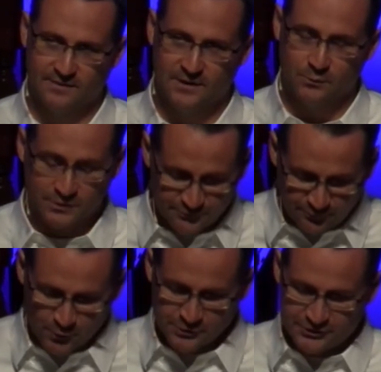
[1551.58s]
which
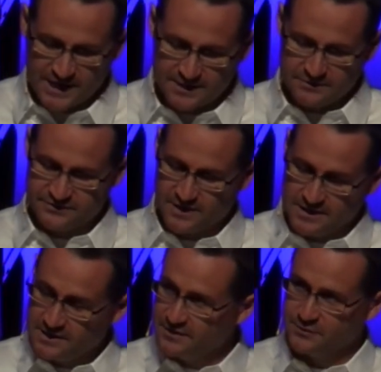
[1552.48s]
foreshadows
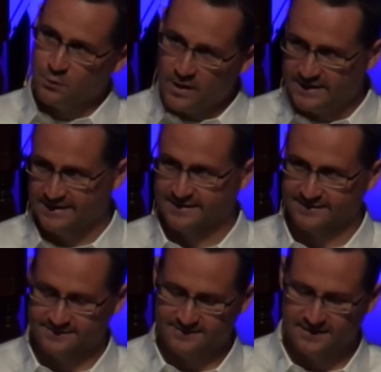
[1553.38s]
another wedding
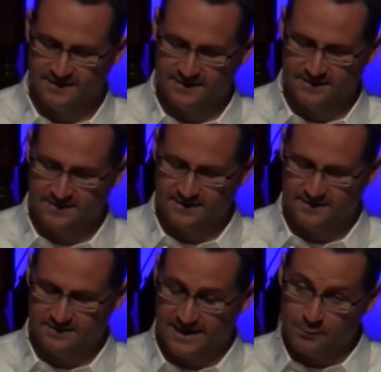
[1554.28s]

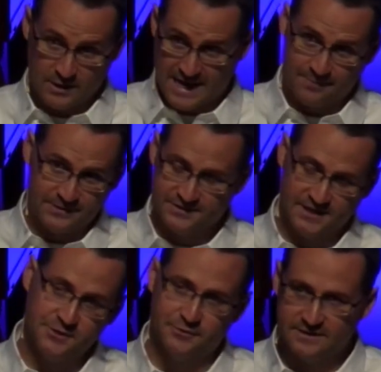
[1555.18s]
that will happen
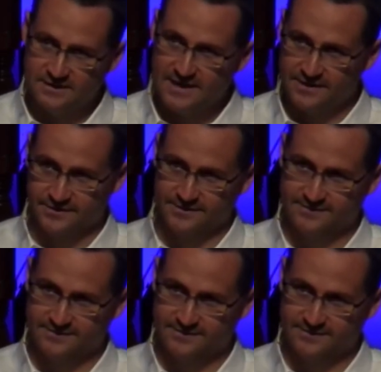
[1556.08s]
centuries later.